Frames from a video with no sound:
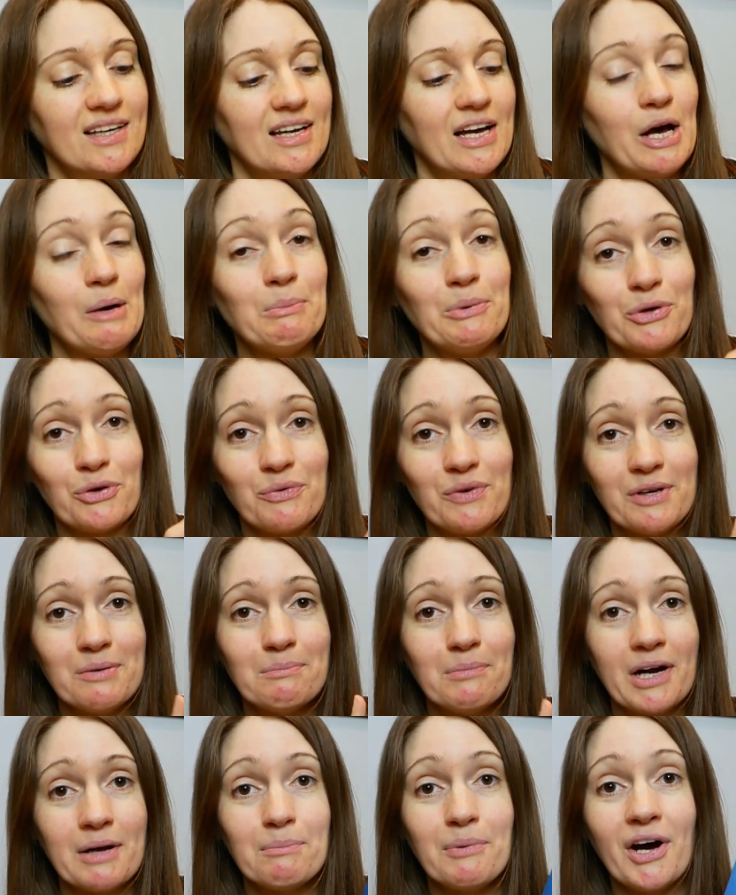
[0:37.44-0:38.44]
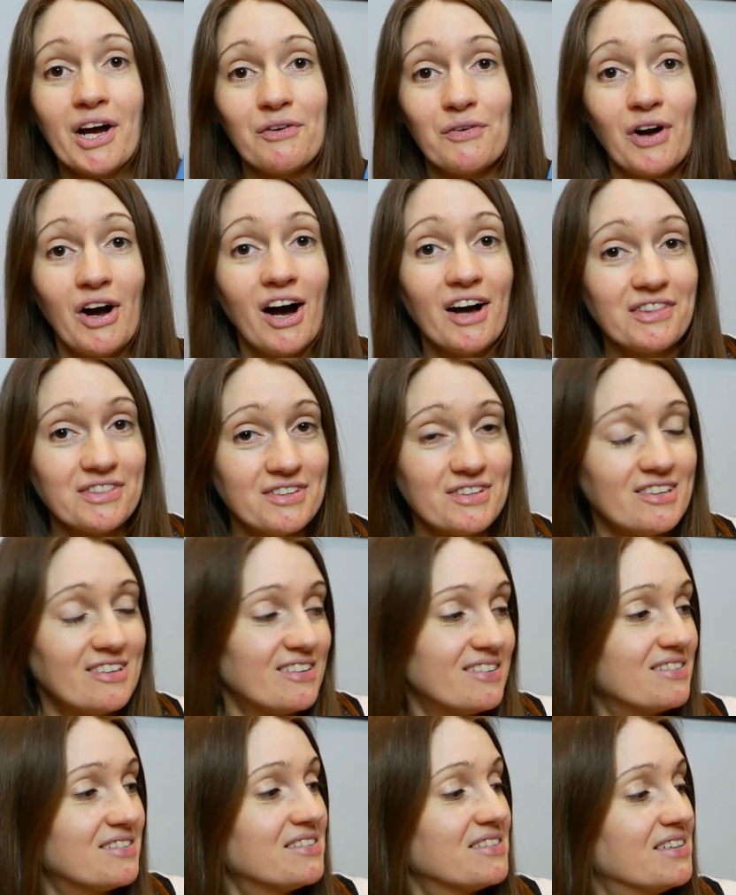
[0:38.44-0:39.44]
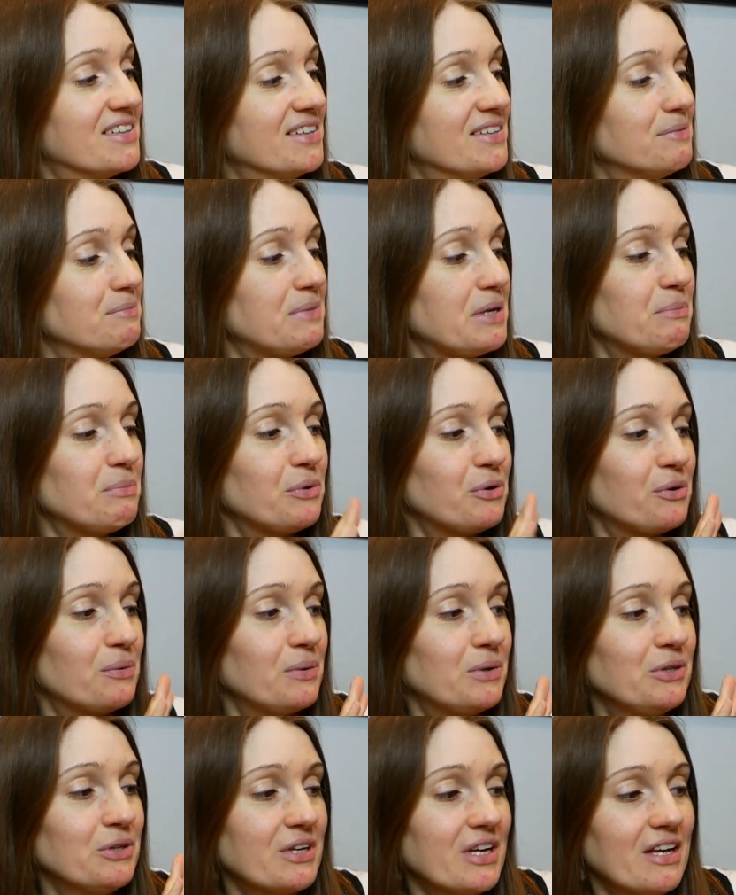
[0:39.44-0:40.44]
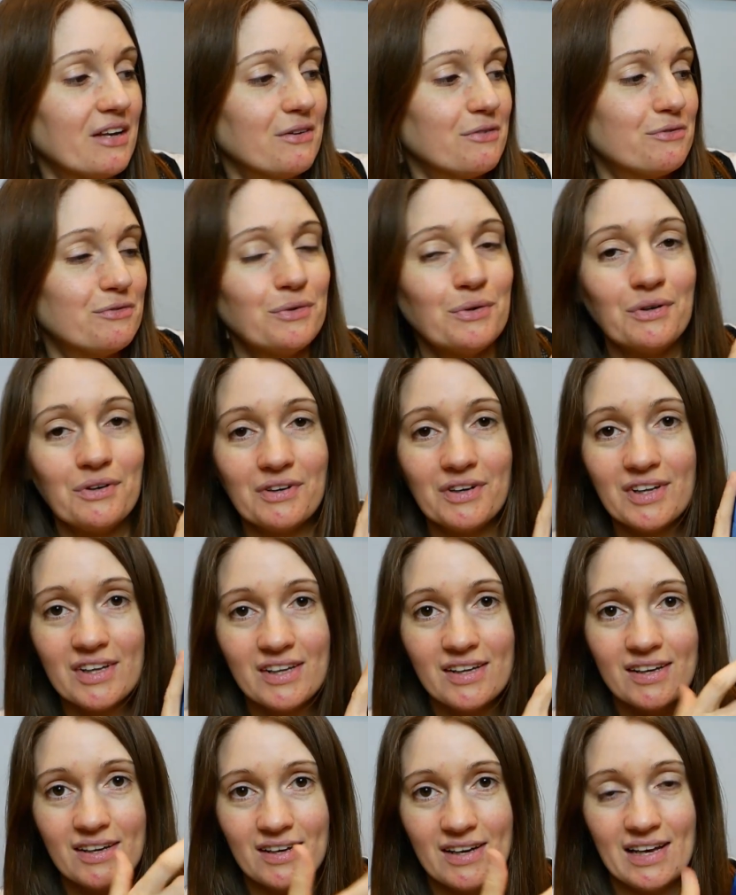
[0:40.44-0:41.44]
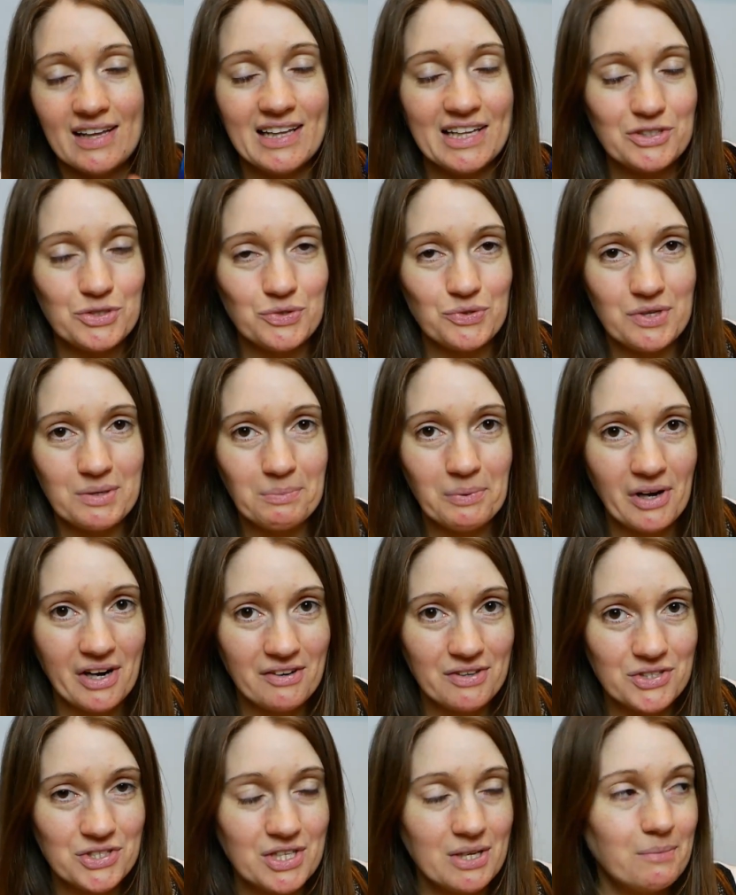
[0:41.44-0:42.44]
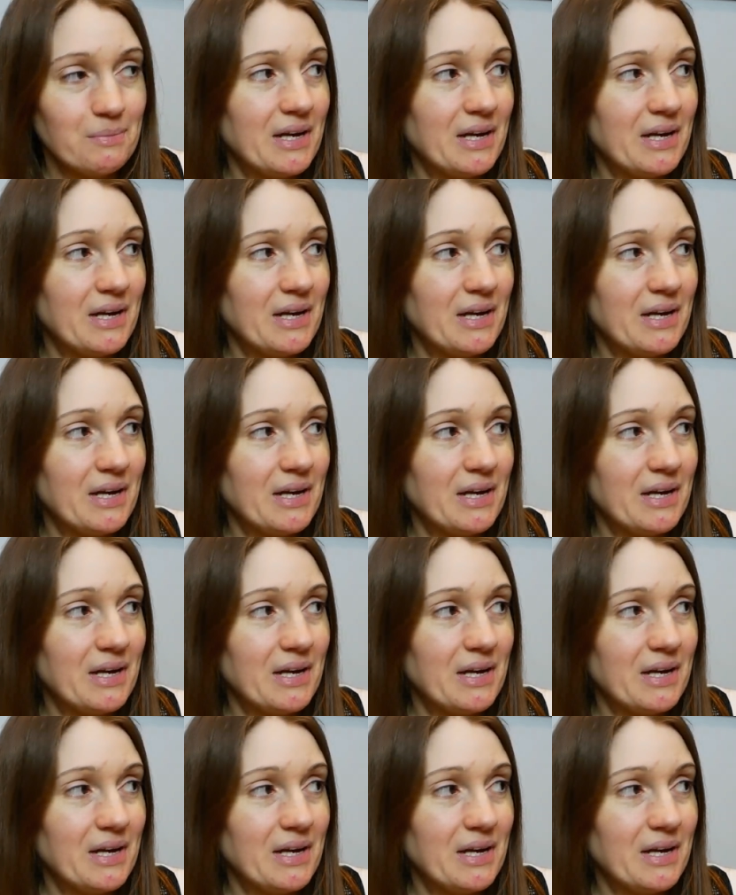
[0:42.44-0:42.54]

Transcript: a book written by pirate hunters, people who are looking for a legendary pirate ship.